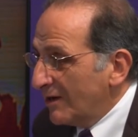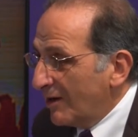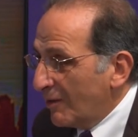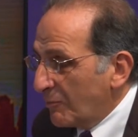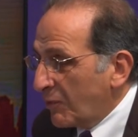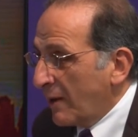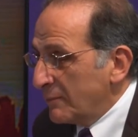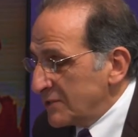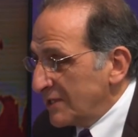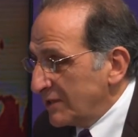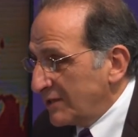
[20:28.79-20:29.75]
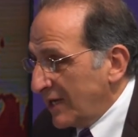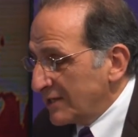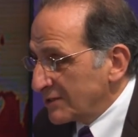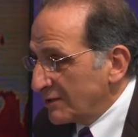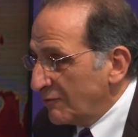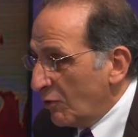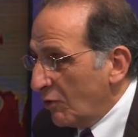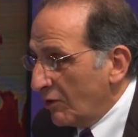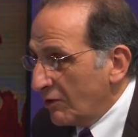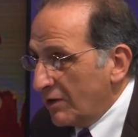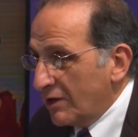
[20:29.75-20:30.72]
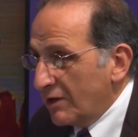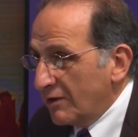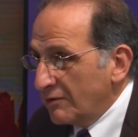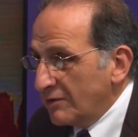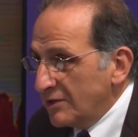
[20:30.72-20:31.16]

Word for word: uh, promising task of all, uh,